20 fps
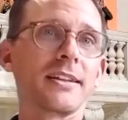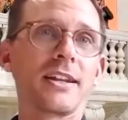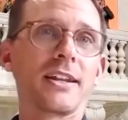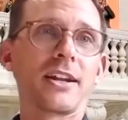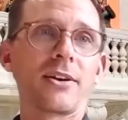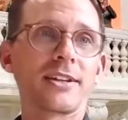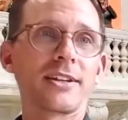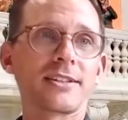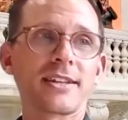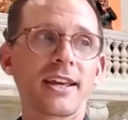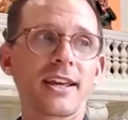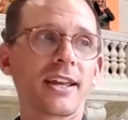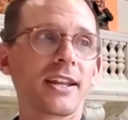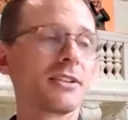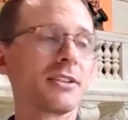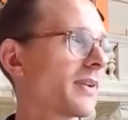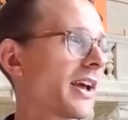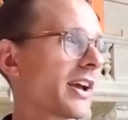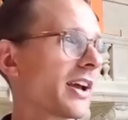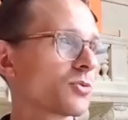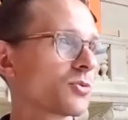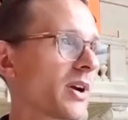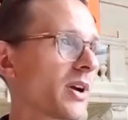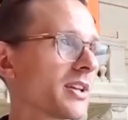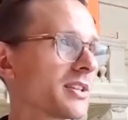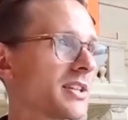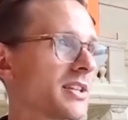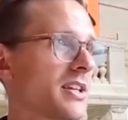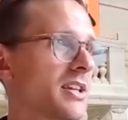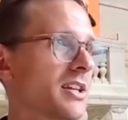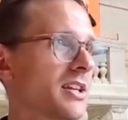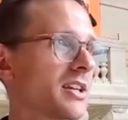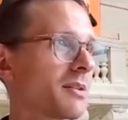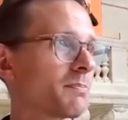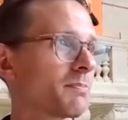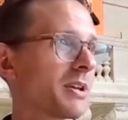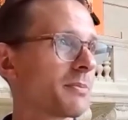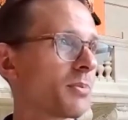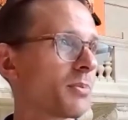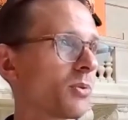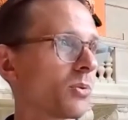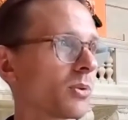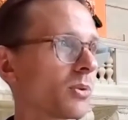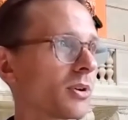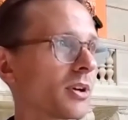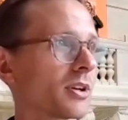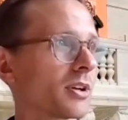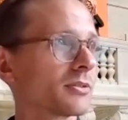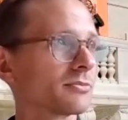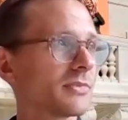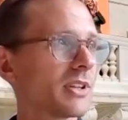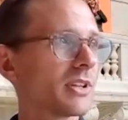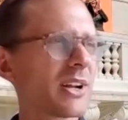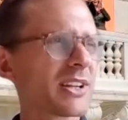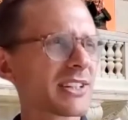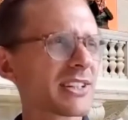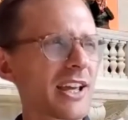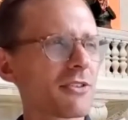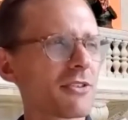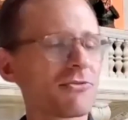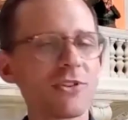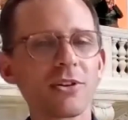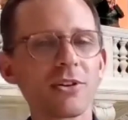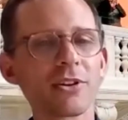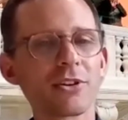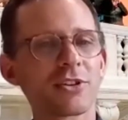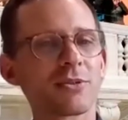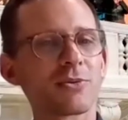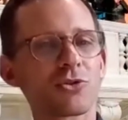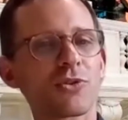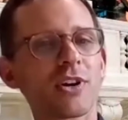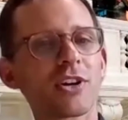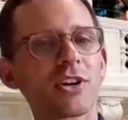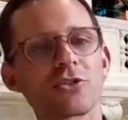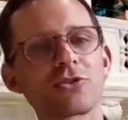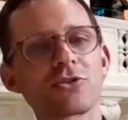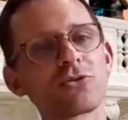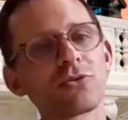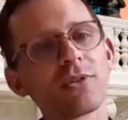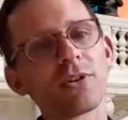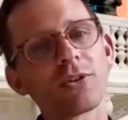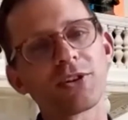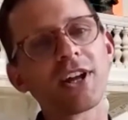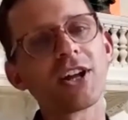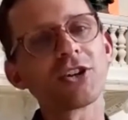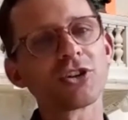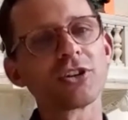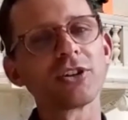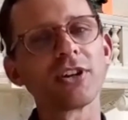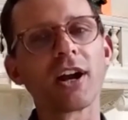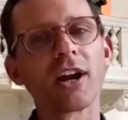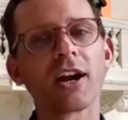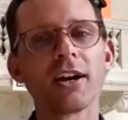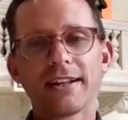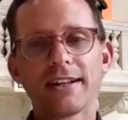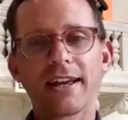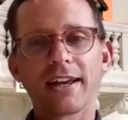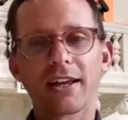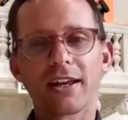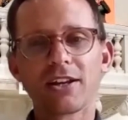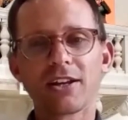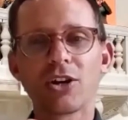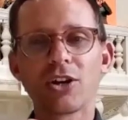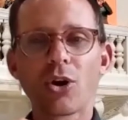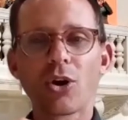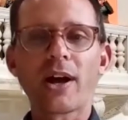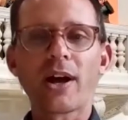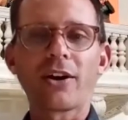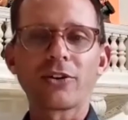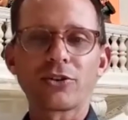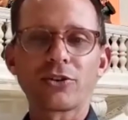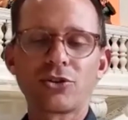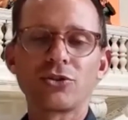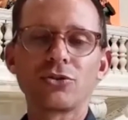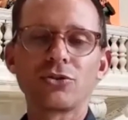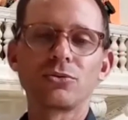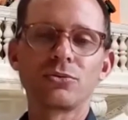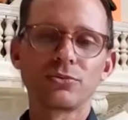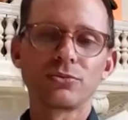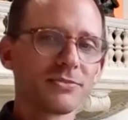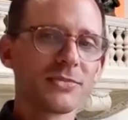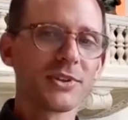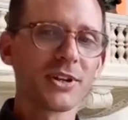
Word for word: I said X, Y, Z, and people were, I just kind of feel there's some stress or tension there, like know how to,